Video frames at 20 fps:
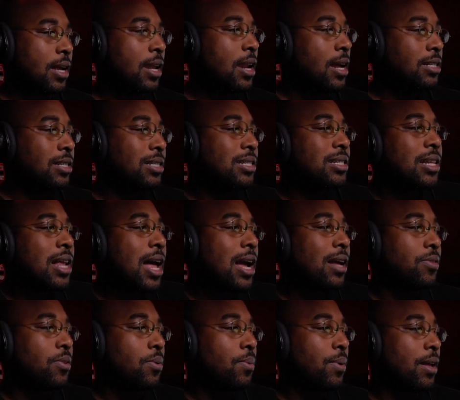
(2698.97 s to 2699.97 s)
And I just
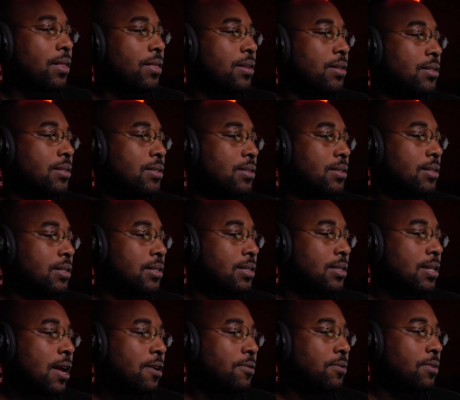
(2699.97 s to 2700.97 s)
like the way this, this
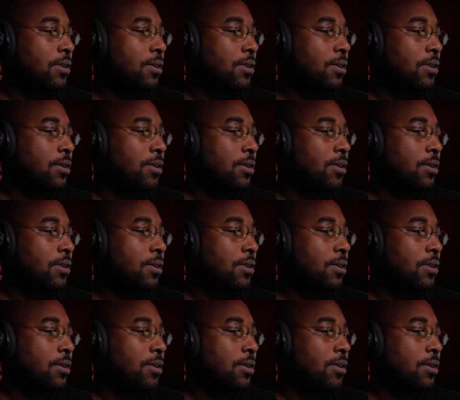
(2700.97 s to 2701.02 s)
sound